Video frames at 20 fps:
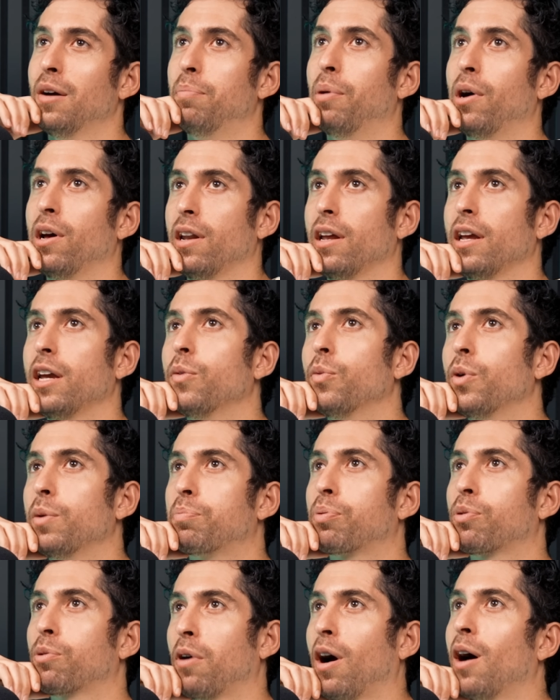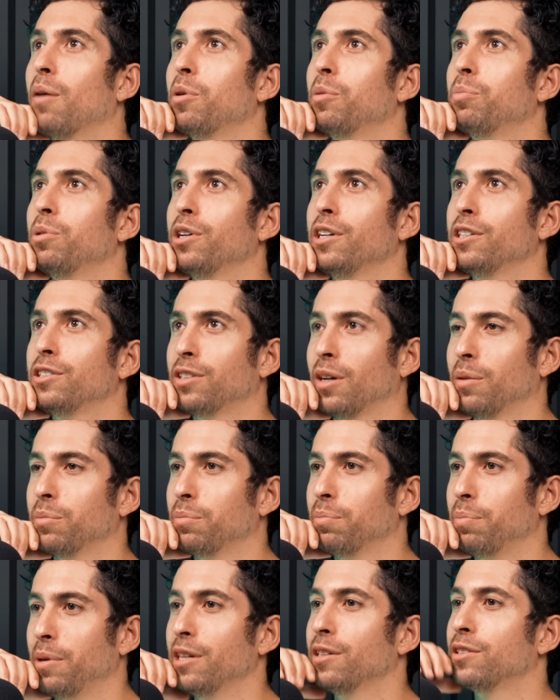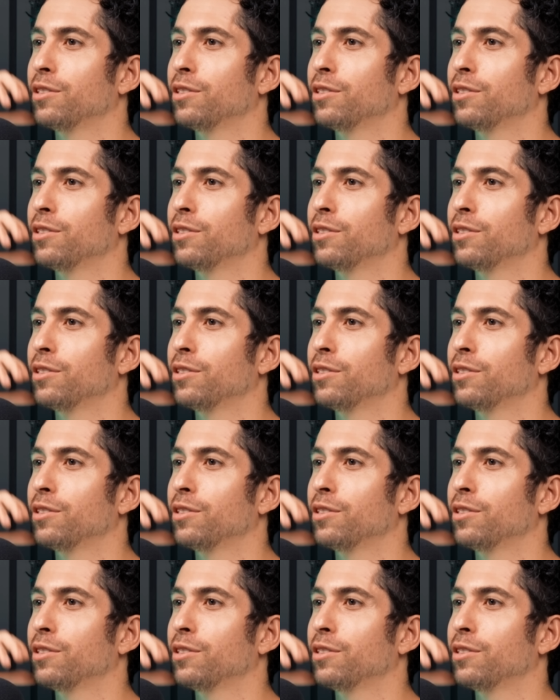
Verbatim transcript: but it would probably be